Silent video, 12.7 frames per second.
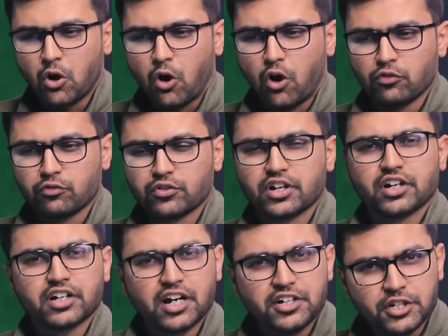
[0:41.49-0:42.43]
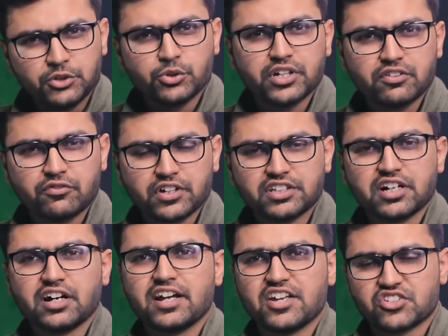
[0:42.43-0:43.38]
of continuing with
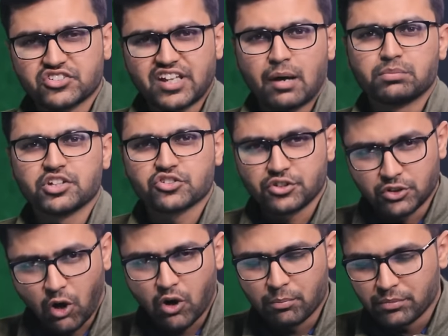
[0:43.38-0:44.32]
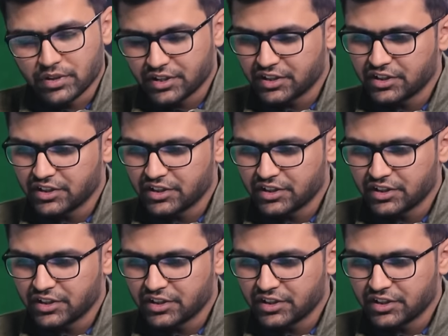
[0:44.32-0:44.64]
an established norm,